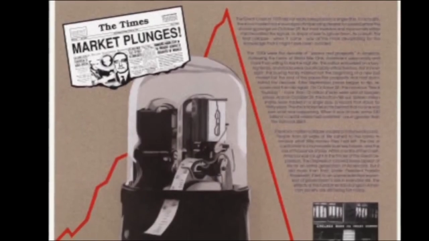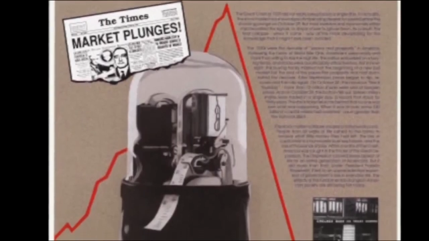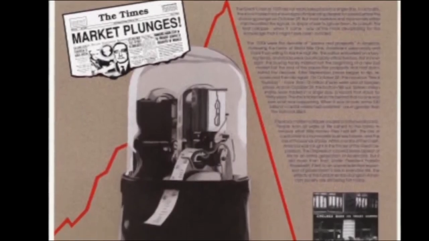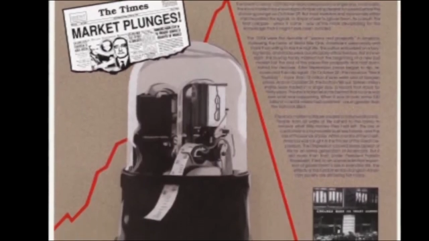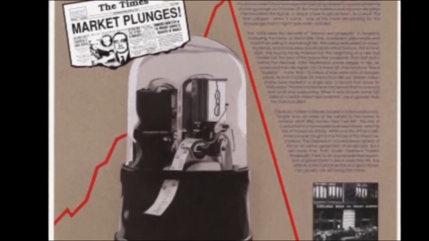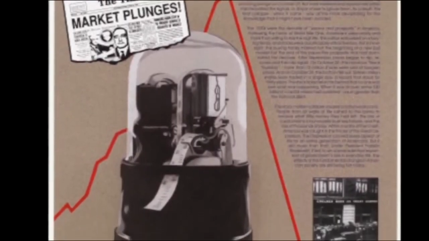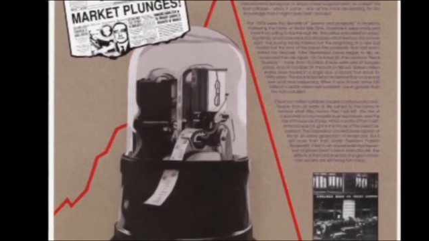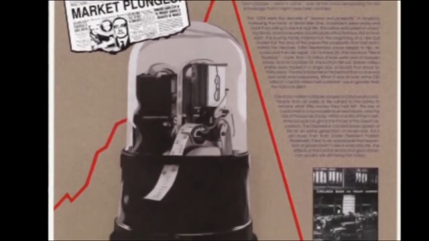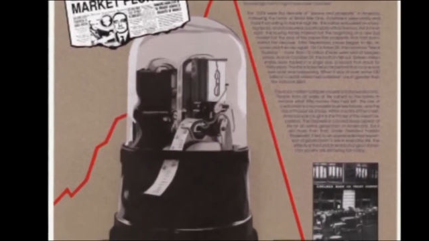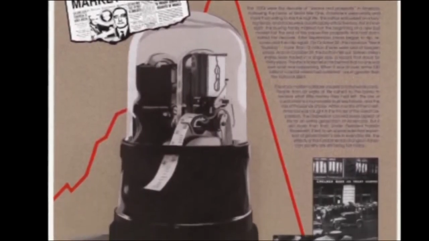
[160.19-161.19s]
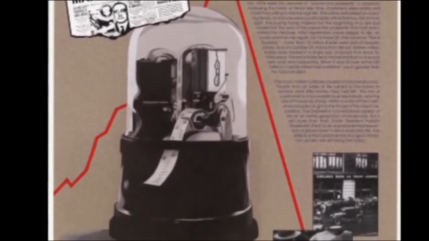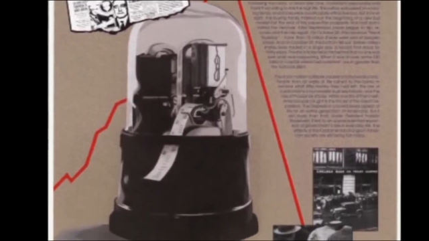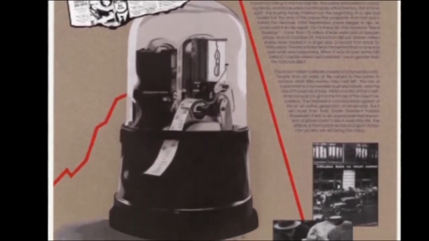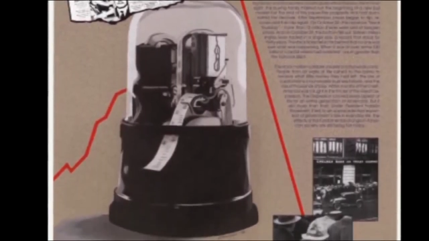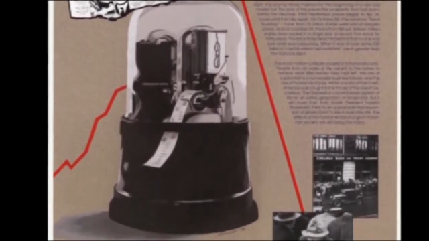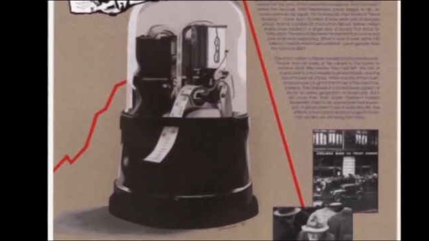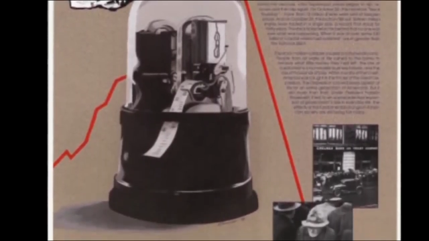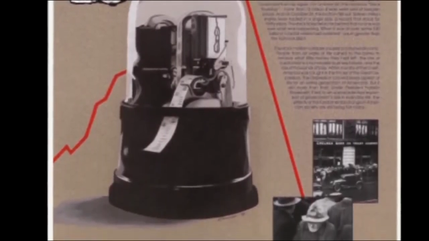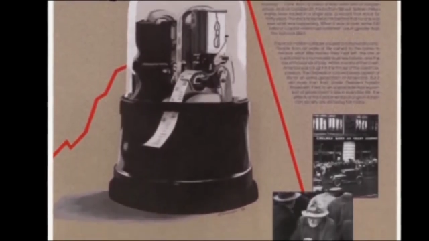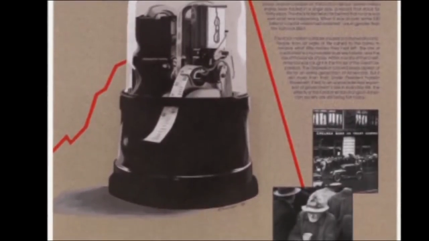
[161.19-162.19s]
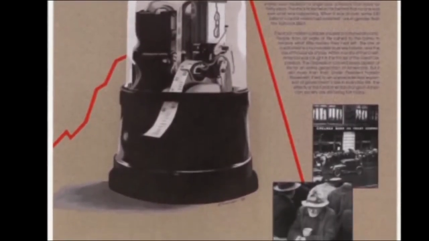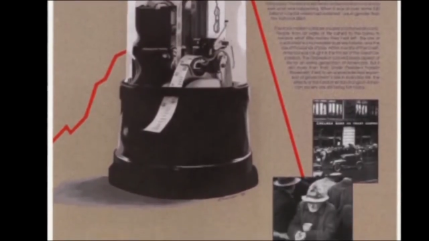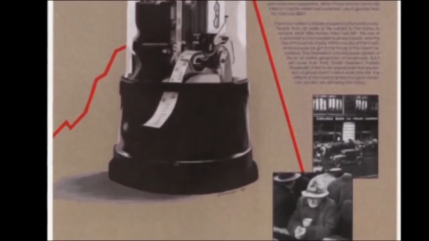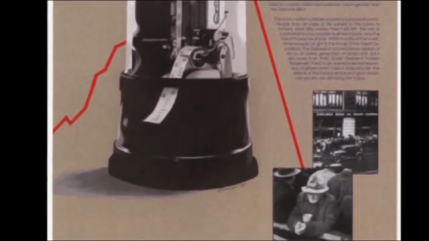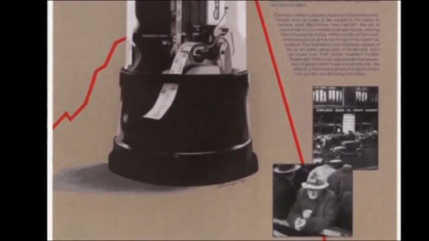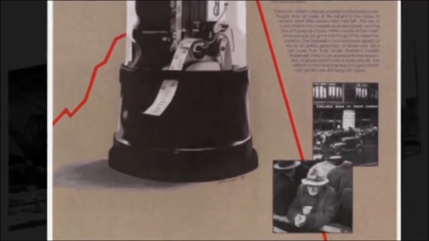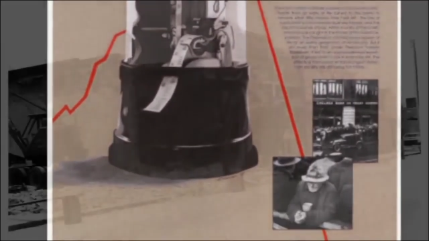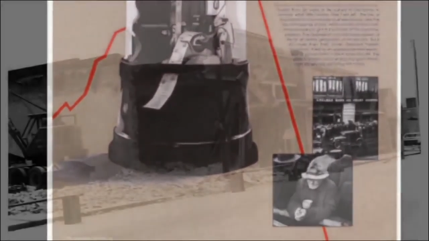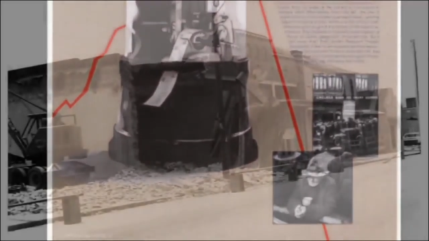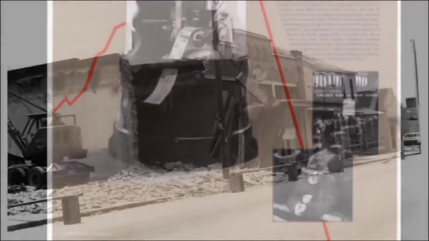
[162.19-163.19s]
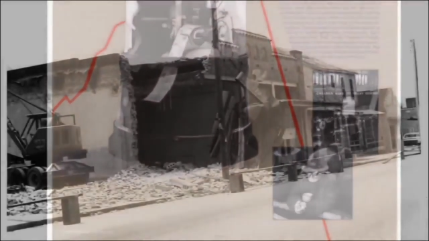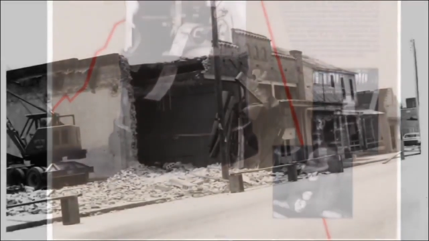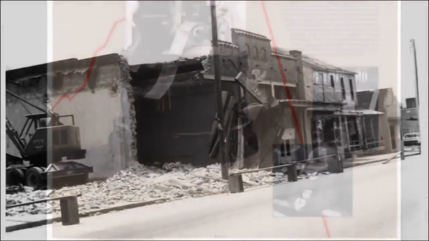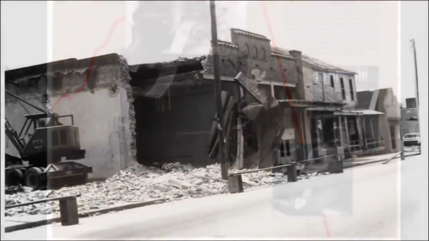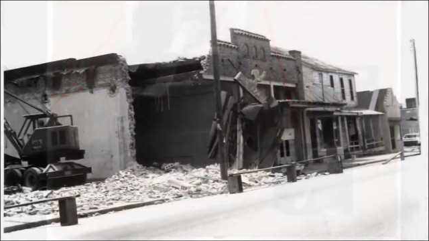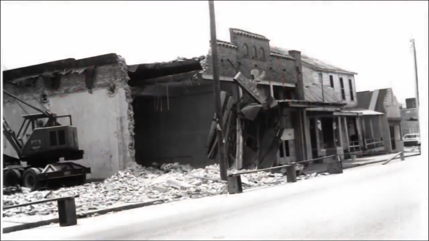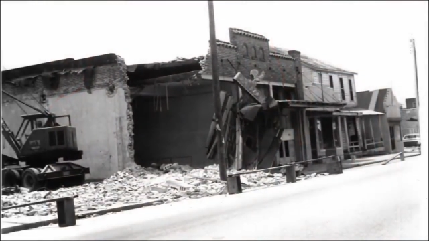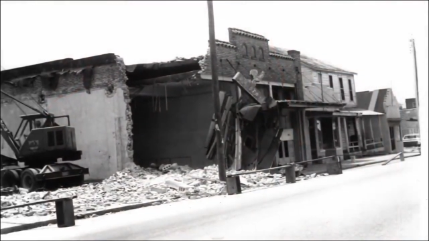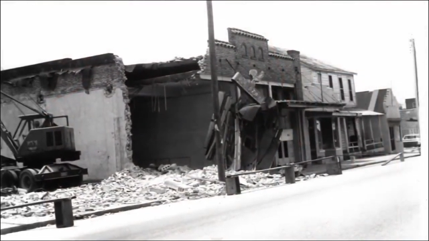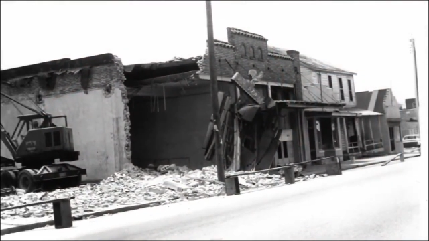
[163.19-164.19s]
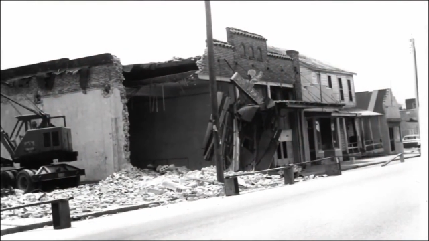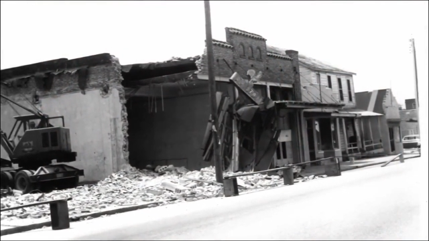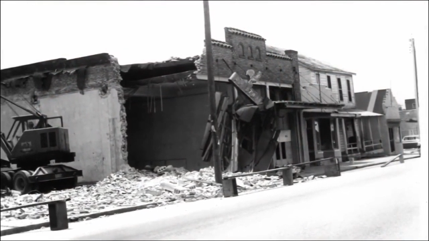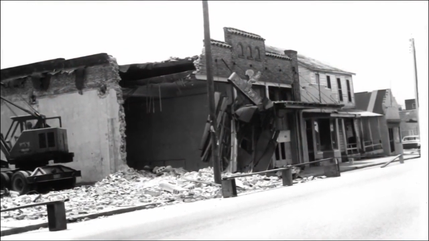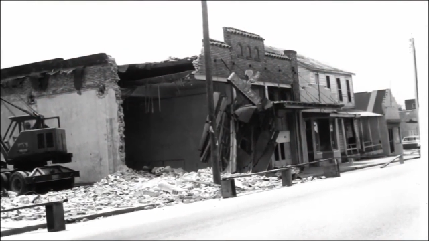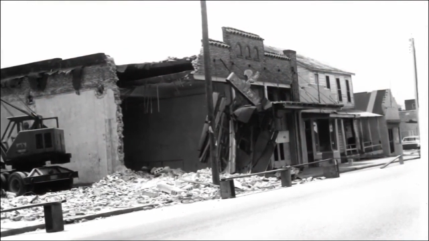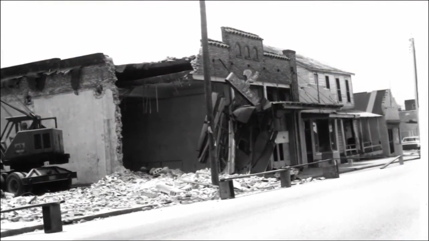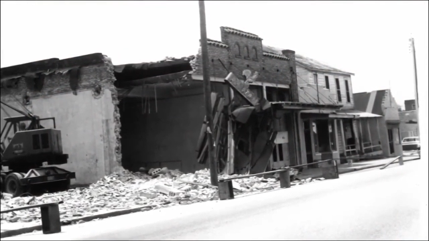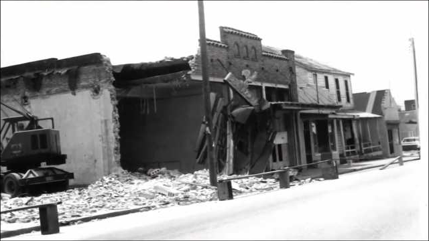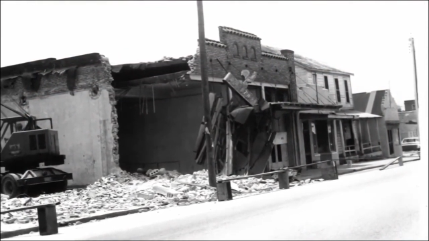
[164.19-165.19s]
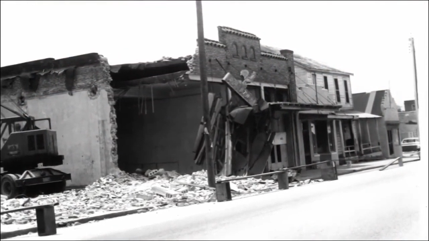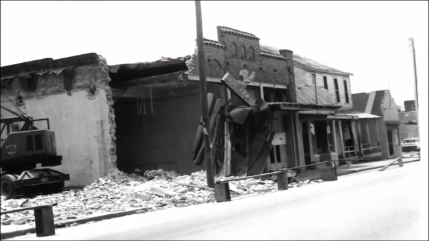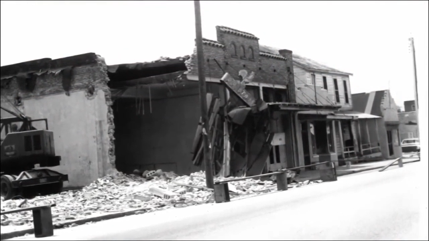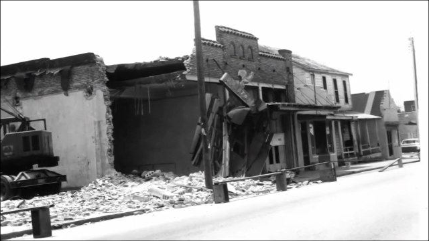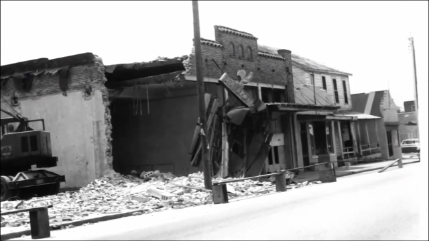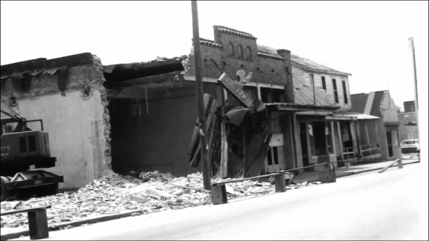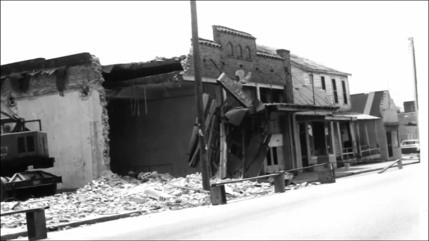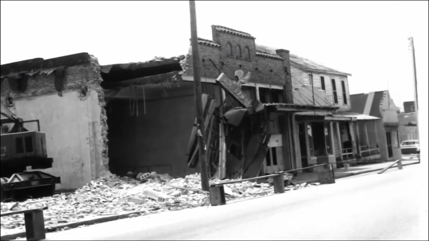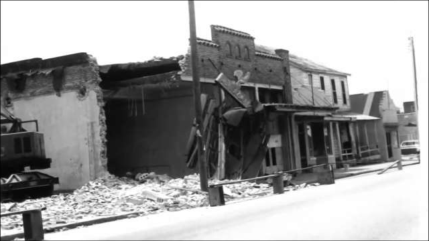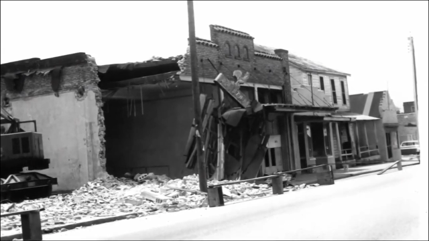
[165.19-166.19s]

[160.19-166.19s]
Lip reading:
Nobody's mouth can be seen.